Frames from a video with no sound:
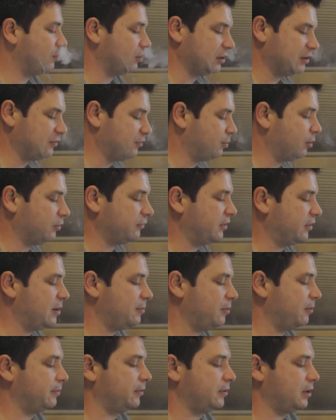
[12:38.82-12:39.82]
Unbelievable
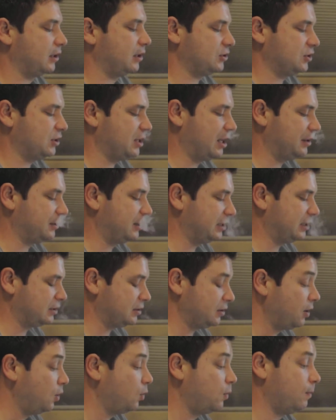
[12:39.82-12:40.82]
vapor production on
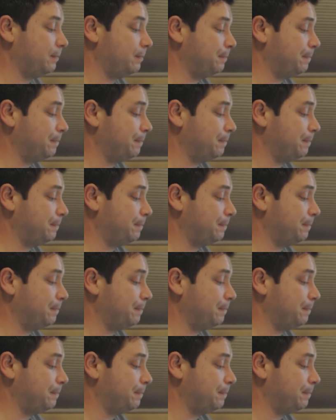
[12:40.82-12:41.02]
this.